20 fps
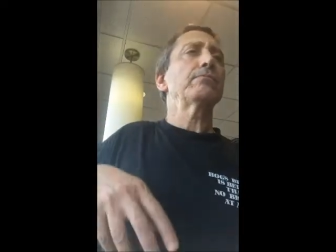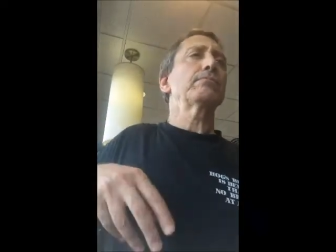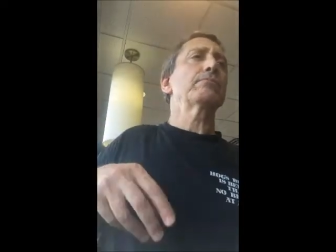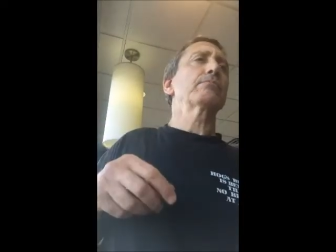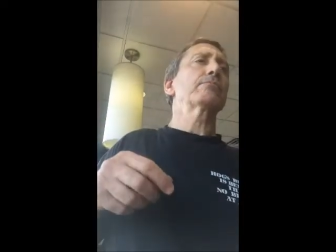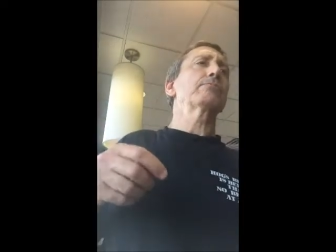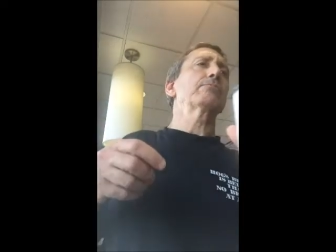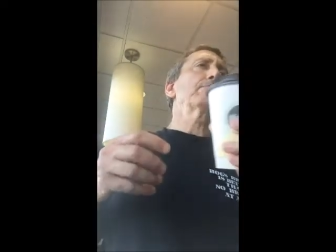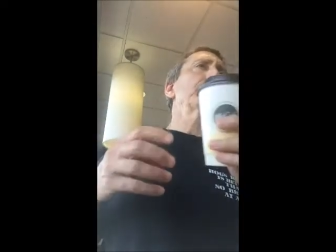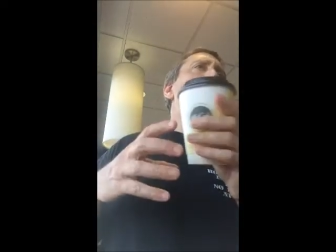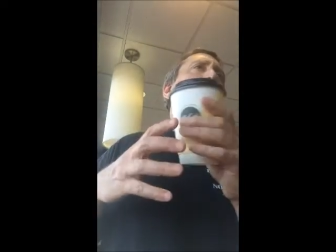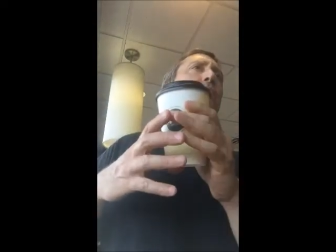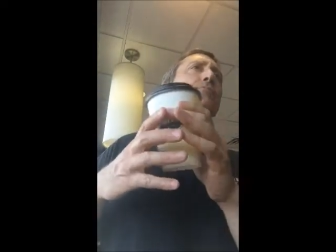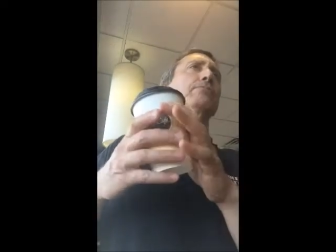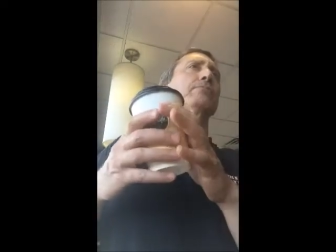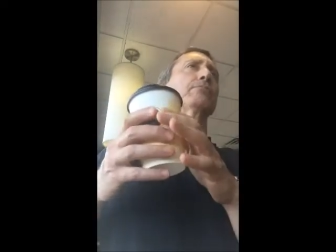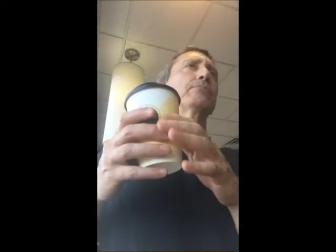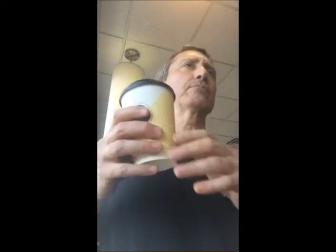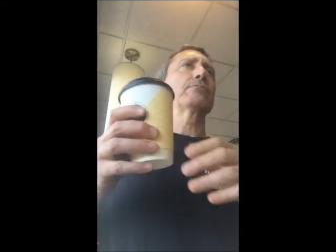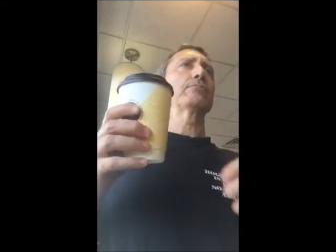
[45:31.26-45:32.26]

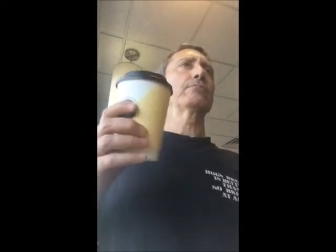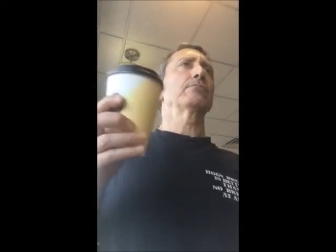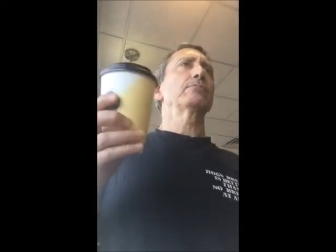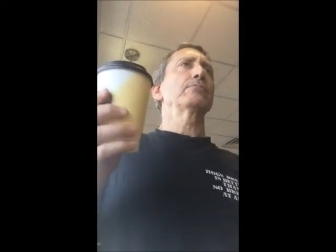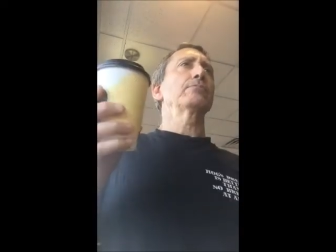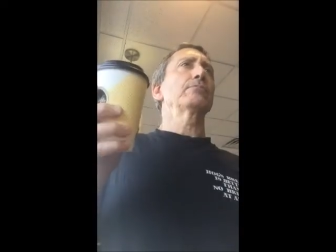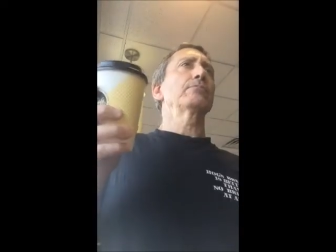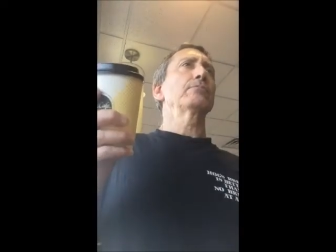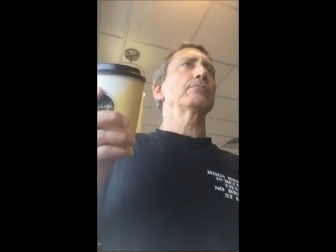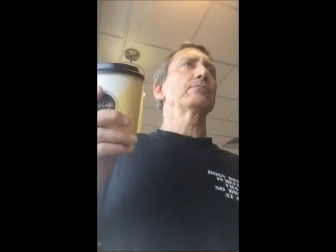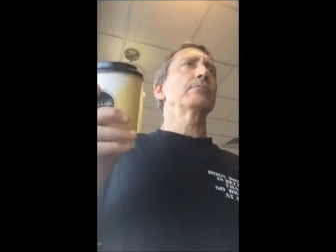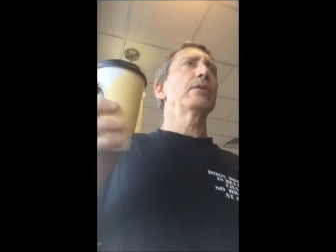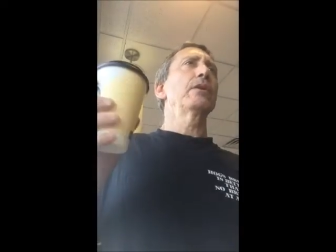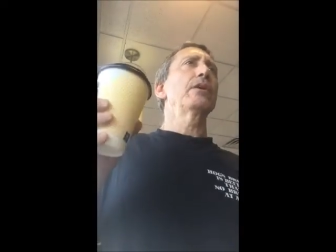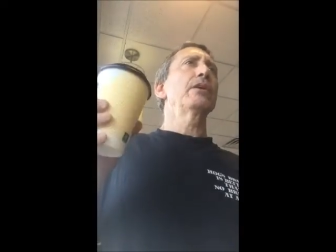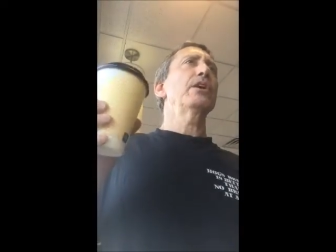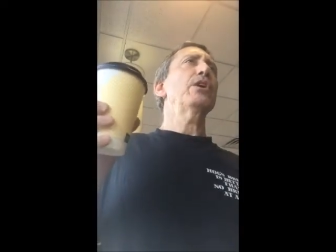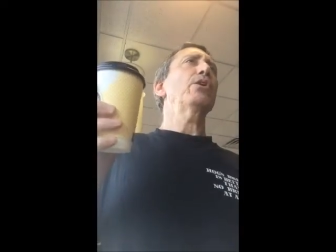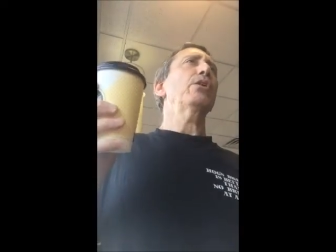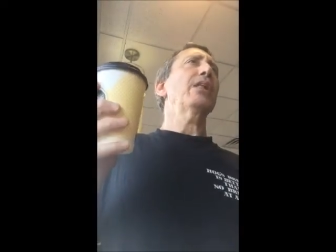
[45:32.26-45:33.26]
Oh,
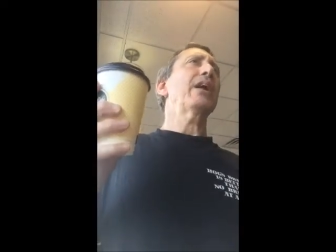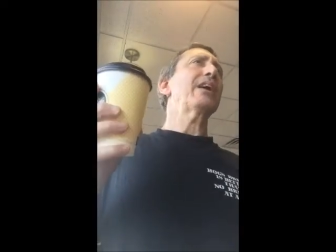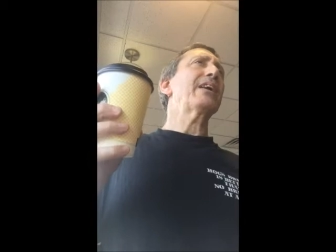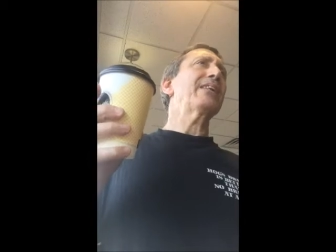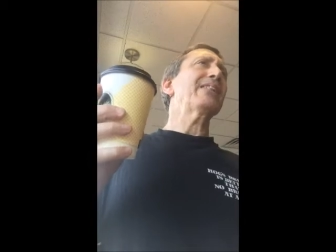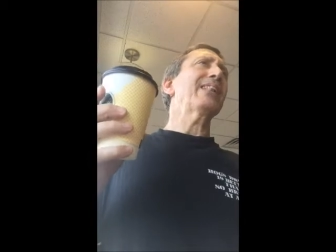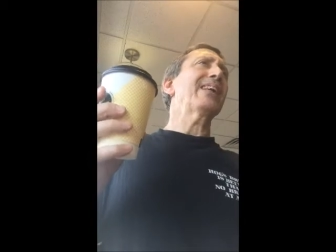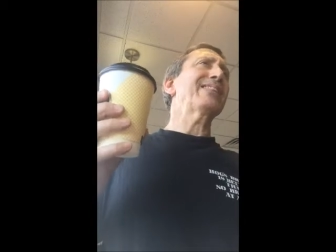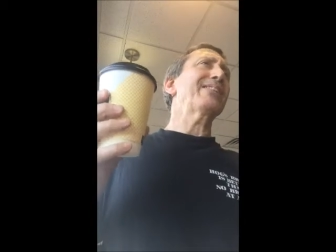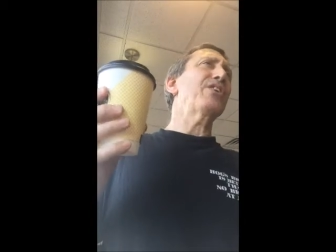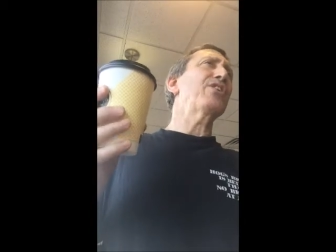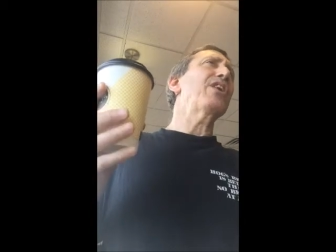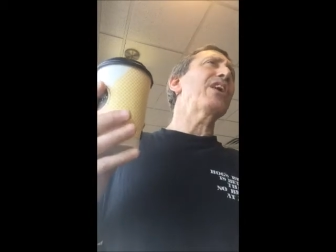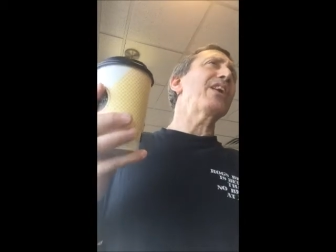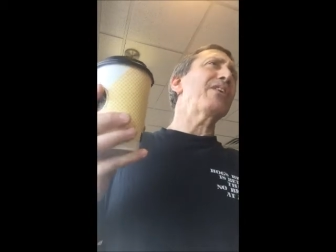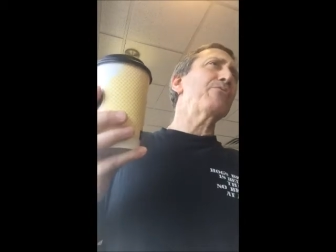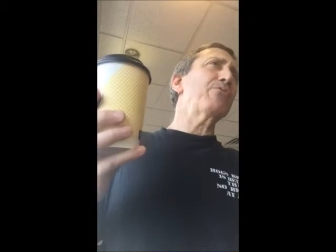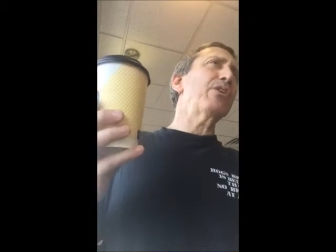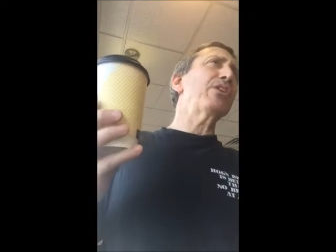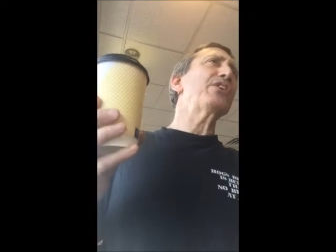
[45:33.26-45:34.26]
you know, like like they're
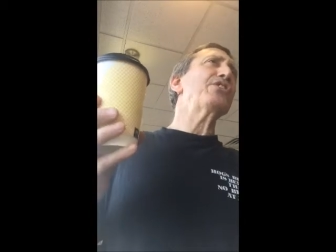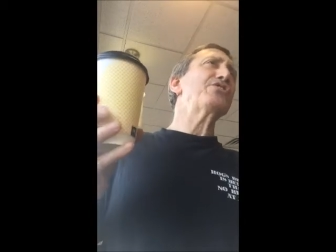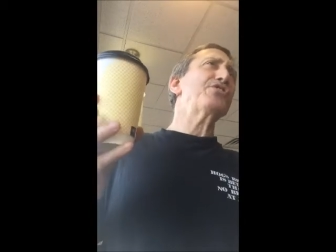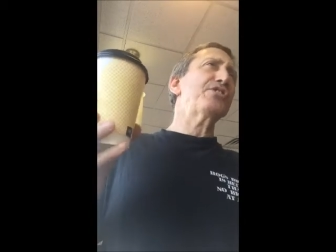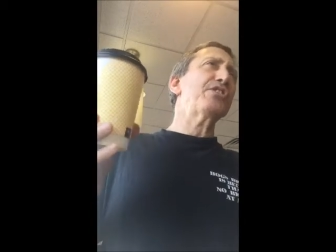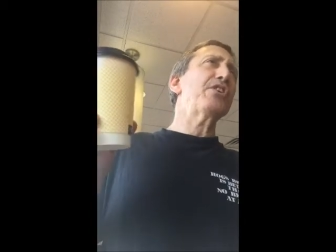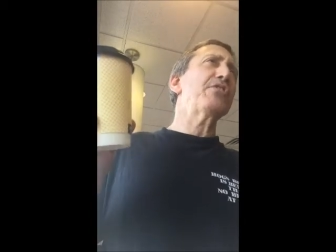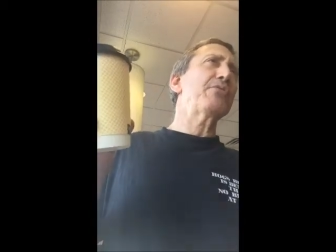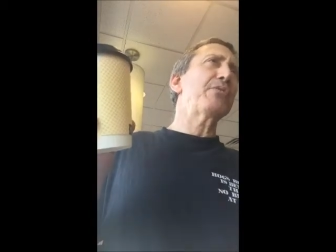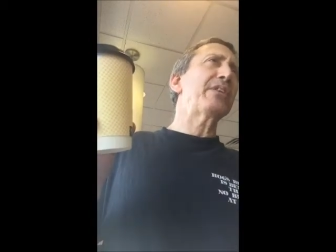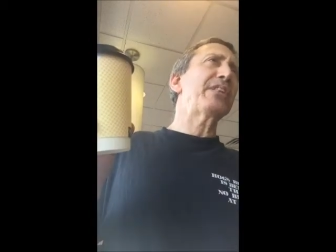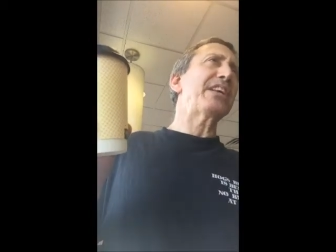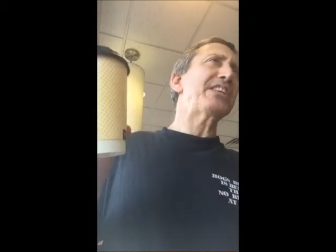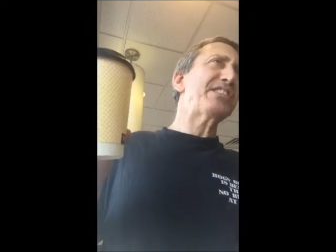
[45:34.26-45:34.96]
not really serious.